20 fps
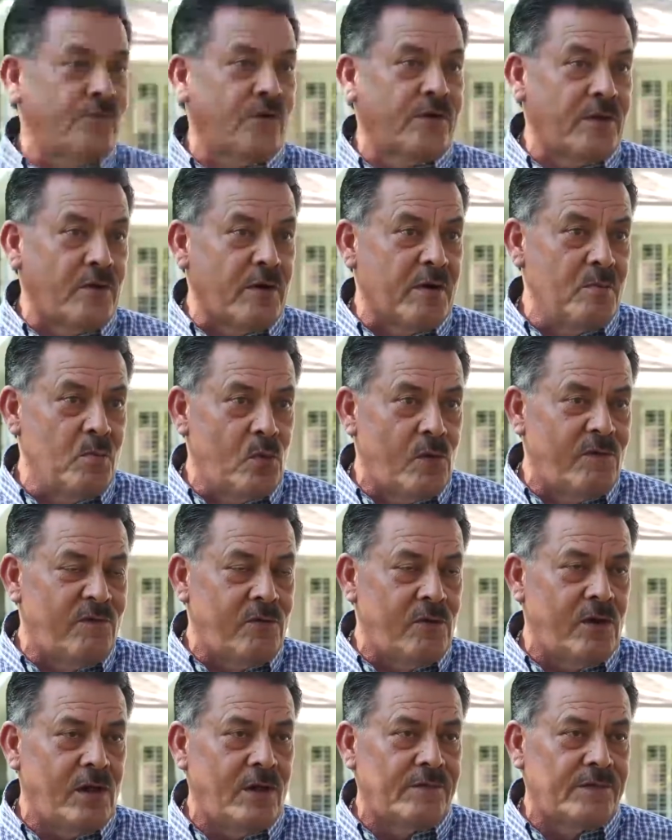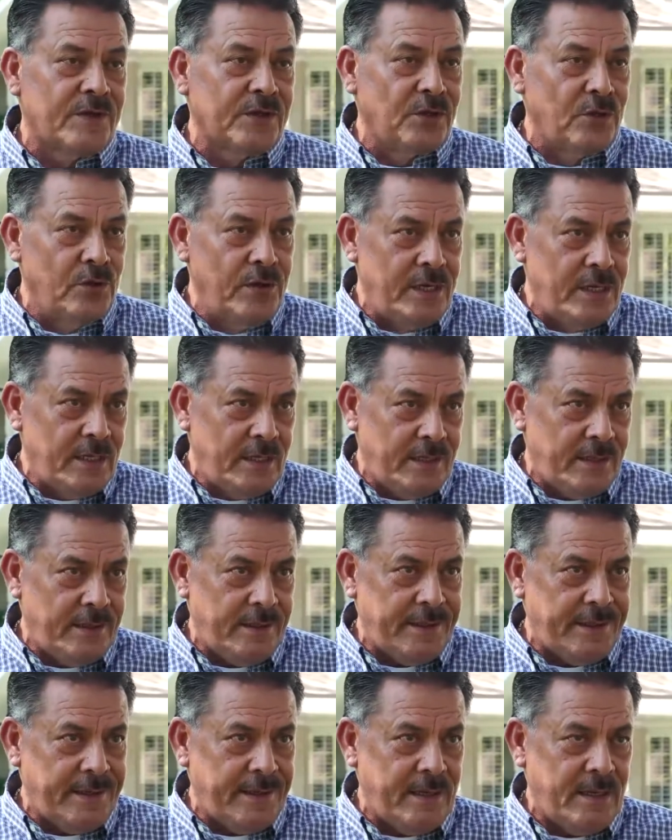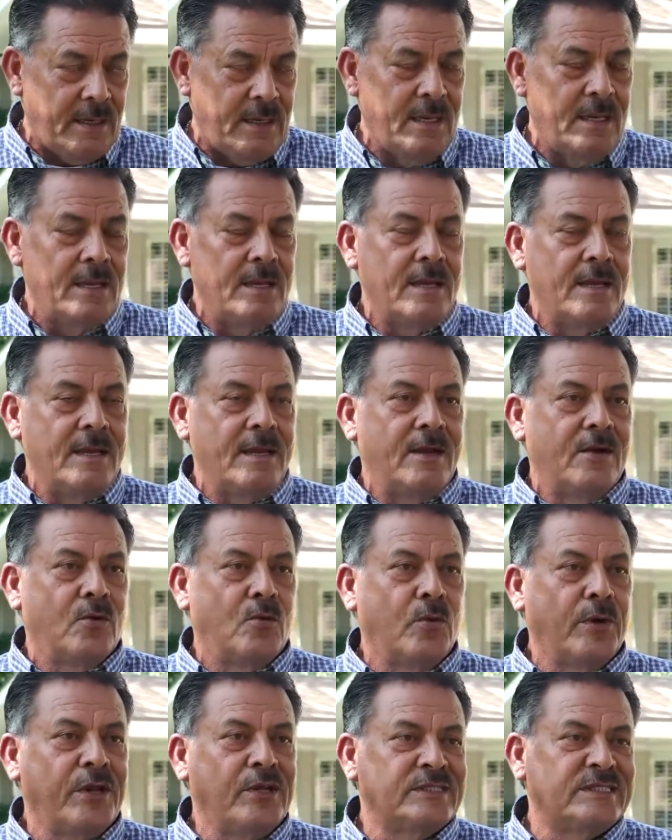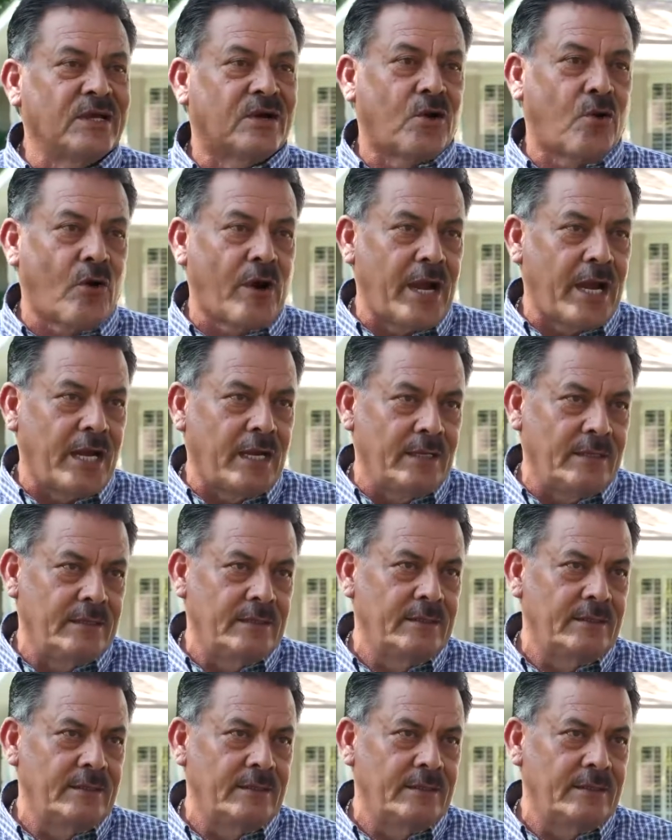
the removal of the unit, we use a crane.